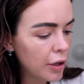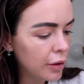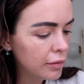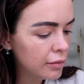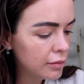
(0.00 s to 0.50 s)
no,
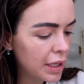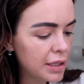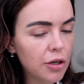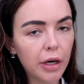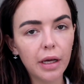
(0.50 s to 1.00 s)

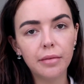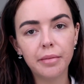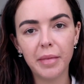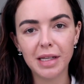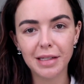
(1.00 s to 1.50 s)
it's not
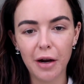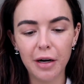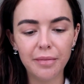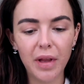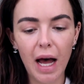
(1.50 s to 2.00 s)
it.
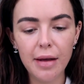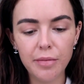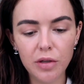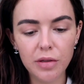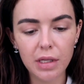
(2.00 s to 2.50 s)
Mascara. I'm
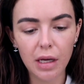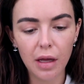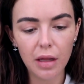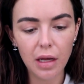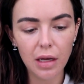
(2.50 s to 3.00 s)

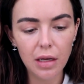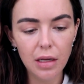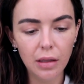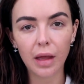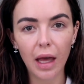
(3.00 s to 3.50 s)
using
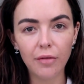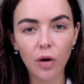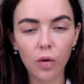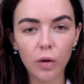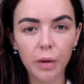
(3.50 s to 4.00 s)
the Kevin
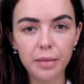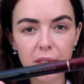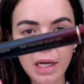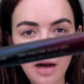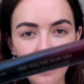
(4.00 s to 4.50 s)
Aucoin
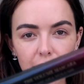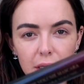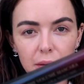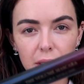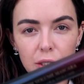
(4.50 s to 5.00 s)
mascara.
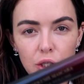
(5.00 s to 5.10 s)
This one is a